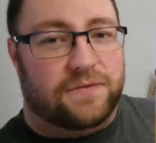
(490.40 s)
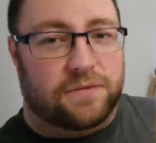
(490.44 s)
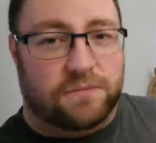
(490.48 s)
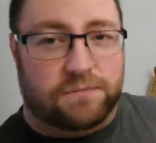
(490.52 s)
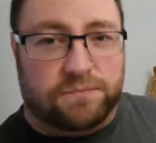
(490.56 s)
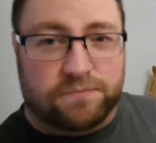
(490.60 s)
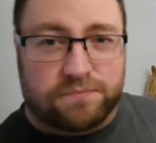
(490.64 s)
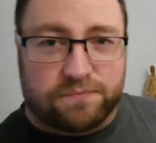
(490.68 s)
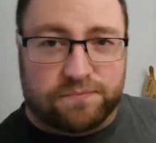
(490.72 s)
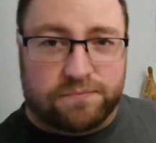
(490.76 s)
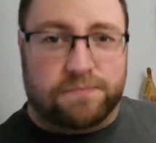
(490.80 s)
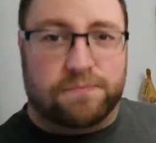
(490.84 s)

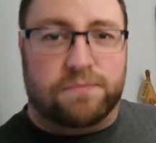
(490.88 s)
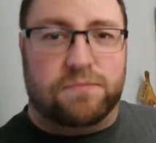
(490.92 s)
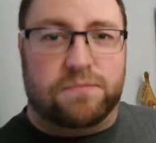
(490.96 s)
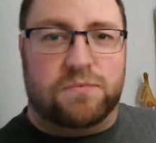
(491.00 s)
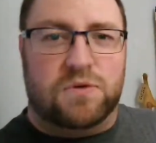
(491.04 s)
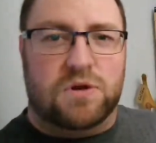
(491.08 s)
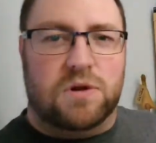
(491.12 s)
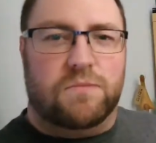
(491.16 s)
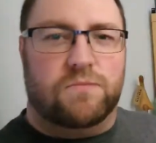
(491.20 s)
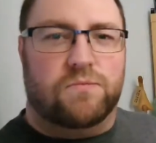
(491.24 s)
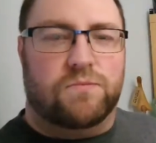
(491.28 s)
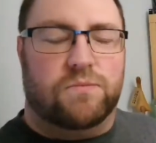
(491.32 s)
if you
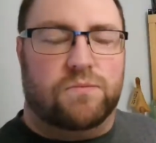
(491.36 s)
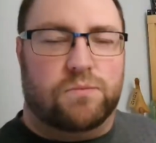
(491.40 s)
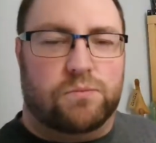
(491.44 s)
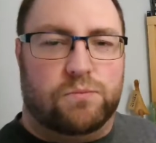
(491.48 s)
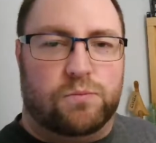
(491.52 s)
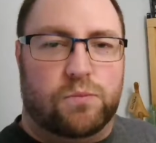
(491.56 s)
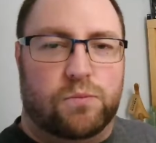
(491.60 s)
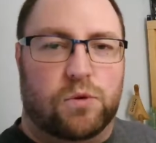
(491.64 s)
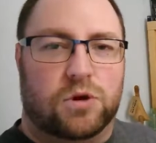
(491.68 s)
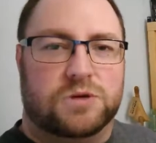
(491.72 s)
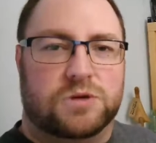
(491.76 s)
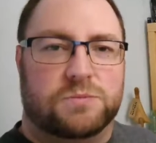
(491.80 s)

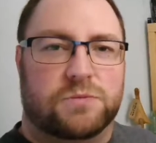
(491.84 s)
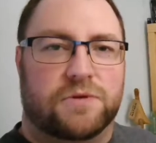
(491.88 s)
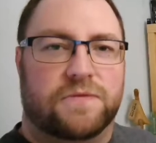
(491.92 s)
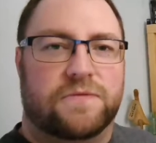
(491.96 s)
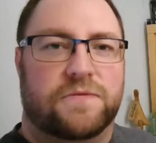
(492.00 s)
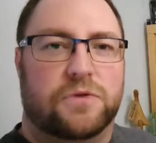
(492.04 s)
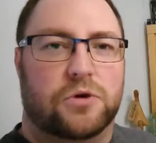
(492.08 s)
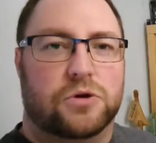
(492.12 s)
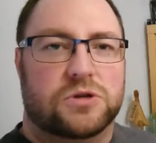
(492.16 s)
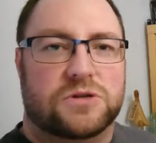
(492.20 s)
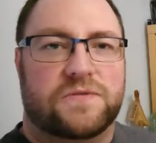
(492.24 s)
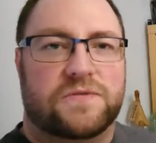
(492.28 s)

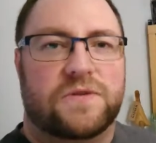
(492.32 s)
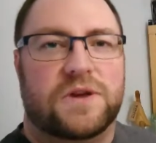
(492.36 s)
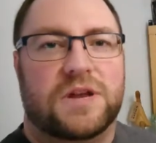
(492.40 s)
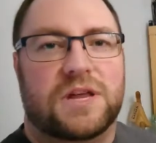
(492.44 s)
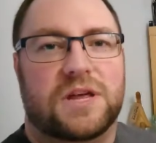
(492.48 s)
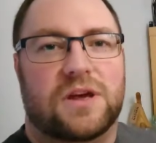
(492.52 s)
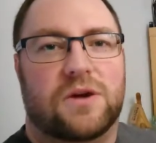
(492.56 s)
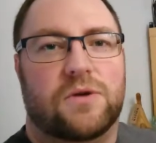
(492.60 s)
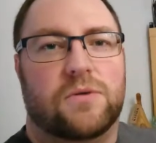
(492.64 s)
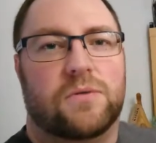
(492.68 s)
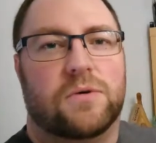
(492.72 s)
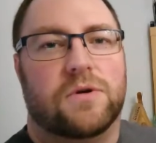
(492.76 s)
watch my
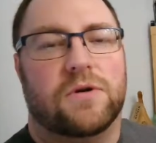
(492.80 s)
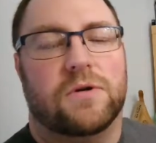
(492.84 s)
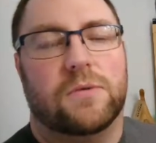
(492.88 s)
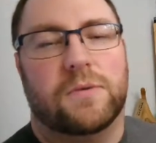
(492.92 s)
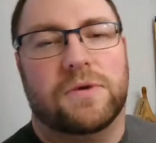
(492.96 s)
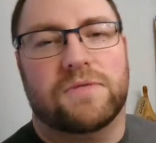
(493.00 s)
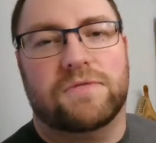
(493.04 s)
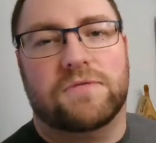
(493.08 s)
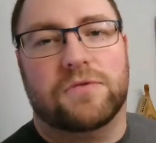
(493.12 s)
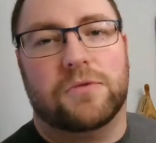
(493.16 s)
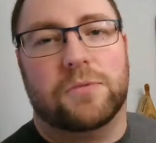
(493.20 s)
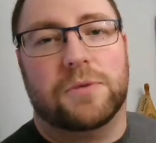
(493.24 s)
first video
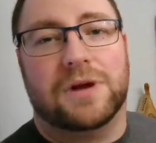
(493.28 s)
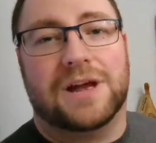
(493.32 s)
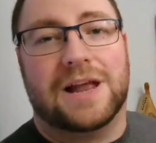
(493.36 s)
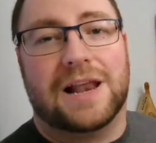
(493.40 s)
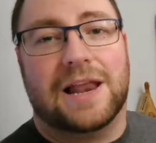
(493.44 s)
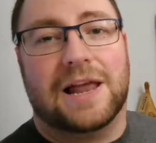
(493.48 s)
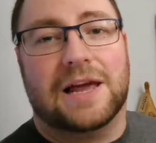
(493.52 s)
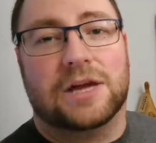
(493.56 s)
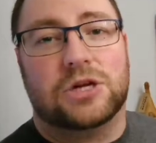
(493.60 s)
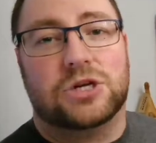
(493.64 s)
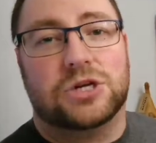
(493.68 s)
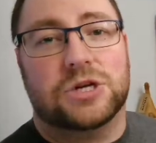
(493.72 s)
where I went
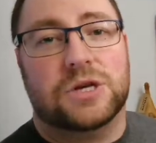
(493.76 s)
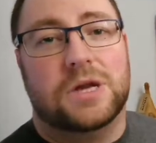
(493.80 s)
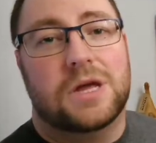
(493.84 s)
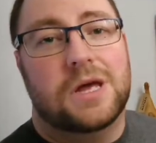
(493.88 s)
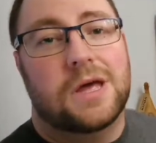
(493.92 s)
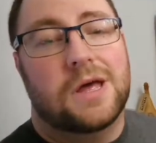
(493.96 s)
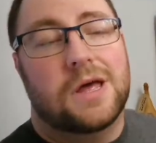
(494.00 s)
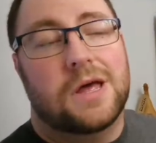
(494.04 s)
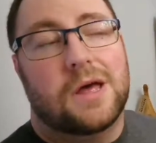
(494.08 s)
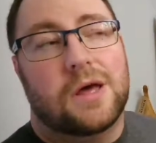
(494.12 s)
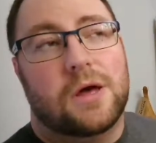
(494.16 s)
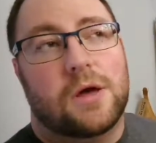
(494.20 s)
through my
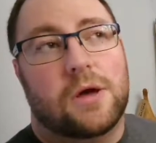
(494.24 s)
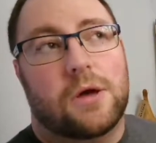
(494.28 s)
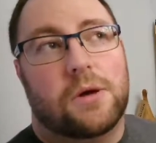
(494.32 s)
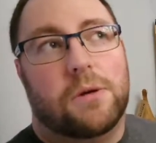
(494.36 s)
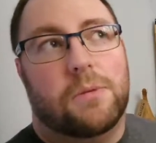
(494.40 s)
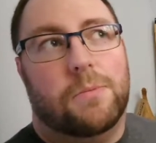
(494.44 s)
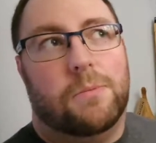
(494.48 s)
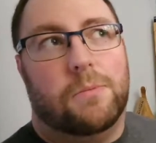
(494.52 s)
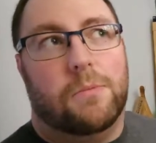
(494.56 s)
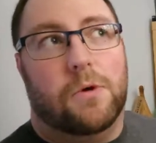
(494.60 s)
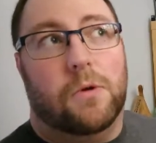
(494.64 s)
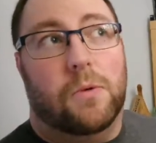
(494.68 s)
collection,
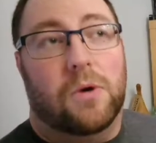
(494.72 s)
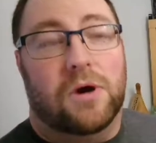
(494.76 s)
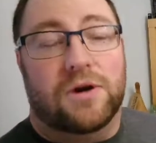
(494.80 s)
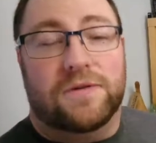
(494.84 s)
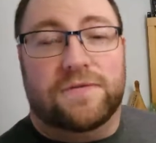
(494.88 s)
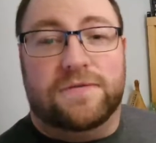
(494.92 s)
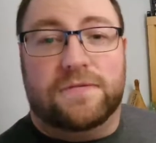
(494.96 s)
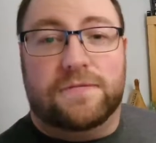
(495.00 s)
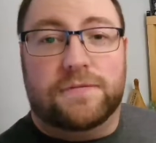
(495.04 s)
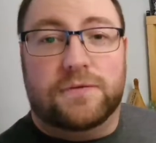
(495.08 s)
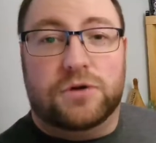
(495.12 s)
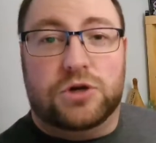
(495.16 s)

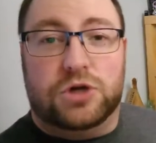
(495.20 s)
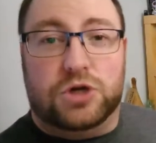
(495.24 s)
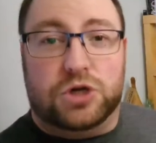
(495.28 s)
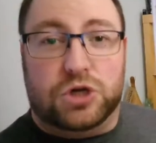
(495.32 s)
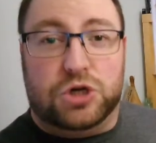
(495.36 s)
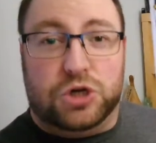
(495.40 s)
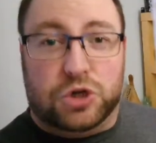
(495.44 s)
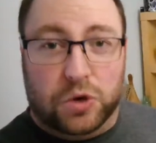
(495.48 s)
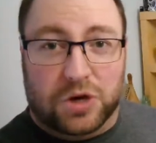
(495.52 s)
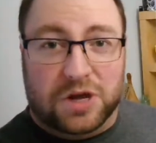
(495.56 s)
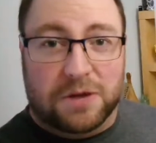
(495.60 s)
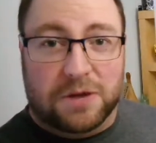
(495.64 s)
my wife
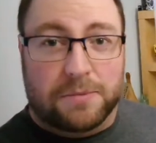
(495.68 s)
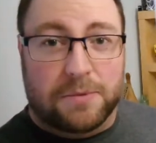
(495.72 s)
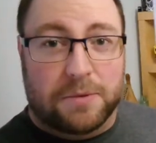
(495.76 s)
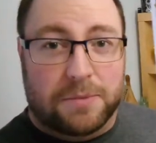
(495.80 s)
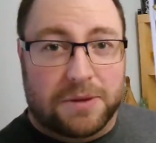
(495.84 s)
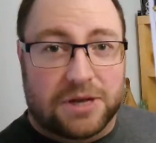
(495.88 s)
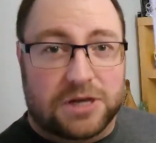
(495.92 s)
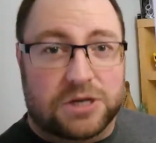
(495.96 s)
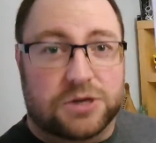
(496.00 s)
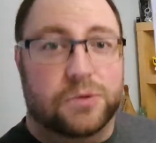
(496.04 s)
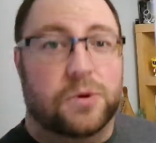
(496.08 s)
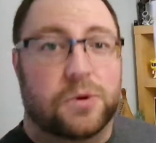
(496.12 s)

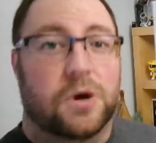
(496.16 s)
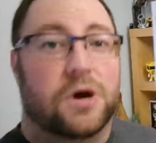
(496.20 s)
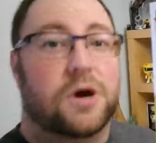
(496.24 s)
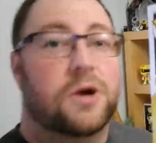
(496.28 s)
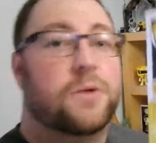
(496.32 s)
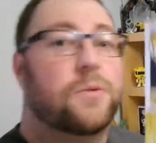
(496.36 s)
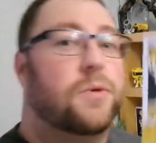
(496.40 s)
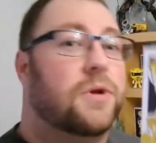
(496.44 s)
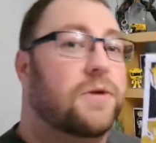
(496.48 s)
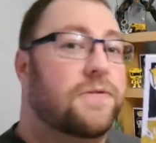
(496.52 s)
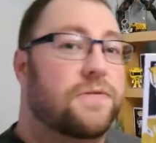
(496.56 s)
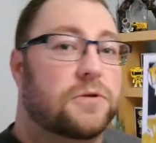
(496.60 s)
shook him a bit
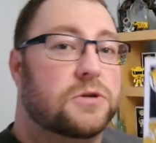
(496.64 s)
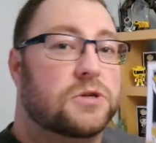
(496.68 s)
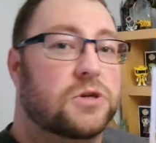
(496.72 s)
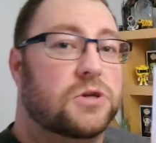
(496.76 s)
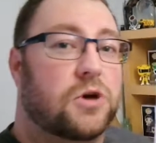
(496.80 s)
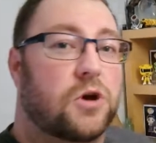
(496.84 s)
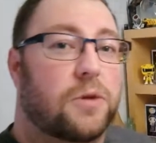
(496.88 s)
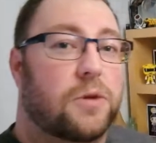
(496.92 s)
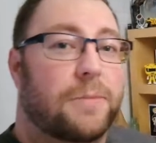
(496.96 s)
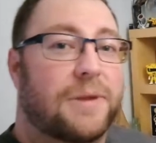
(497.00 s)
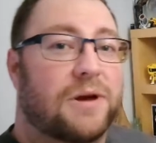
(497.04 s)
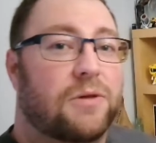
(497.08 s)
too hard when I
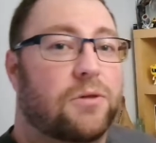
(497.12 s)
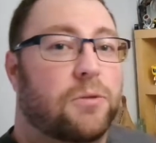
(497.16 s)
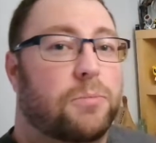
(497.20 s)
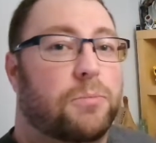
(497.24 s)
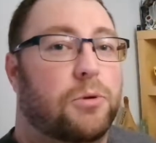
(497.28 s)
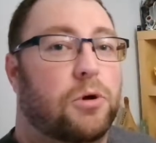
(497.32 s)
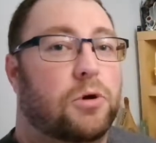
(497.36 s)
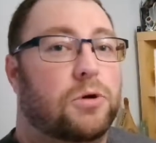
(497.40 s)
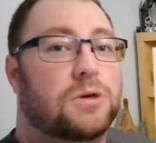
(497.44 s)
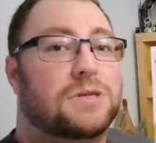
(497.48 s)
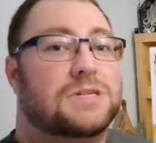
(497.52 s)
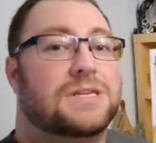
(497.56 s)
first got him
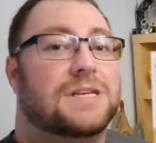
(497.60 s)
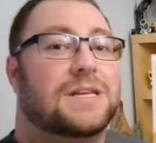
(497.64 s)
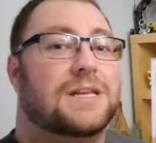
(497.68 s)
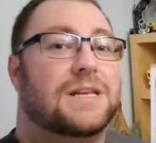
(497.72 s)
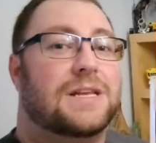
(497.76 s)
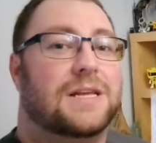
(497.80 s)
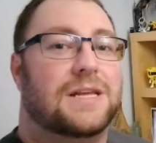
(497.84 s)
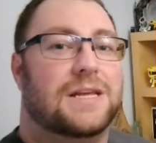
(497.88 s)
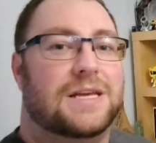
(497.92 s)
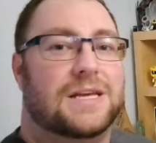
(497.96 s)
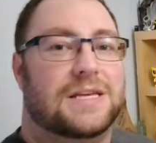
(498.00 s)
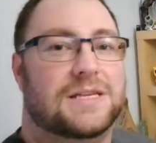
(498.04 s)
out the
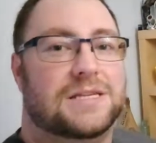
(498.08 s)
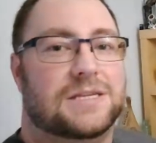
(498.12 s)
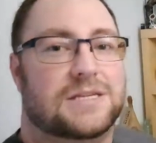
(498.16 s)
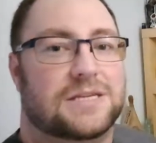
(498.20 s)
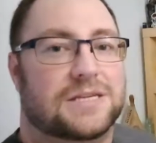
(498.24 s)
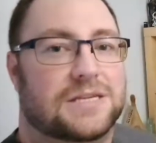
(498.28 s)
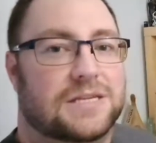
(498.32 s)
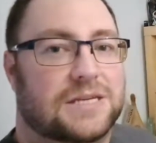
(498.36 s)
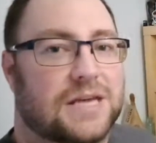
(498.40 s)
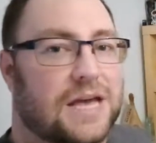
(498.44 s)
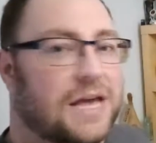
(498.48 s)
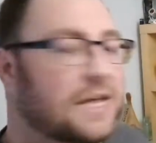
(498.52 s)
box and
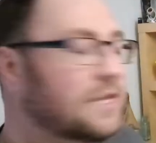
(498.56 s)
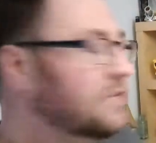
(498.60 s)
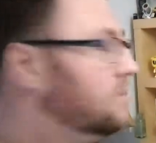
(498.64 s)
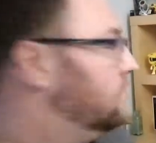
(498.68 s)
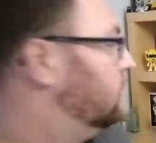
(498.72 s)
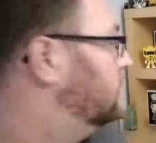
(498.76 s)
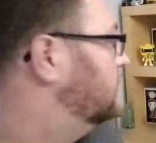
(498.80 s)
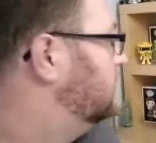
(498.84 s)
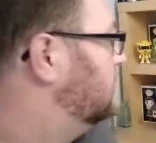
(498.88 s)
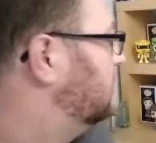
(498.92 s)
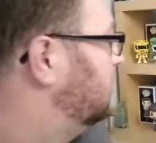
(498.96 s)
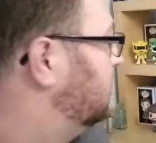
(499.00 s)
his
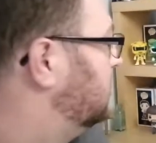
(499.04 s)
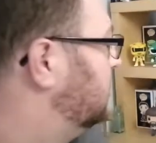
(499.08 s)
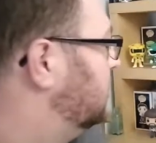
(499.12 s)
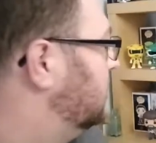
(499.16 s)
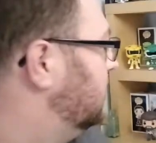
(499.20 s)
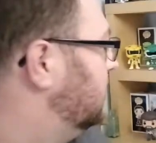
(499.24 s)
head's on